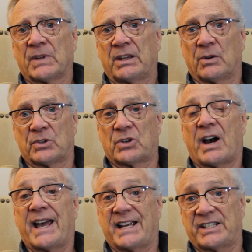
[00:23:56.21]
There were
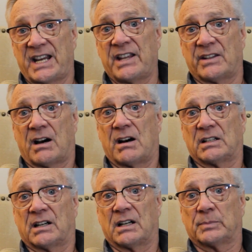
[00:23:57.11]
triads in the
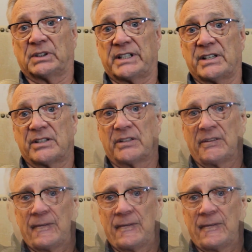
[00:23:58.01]
Hong Kong police.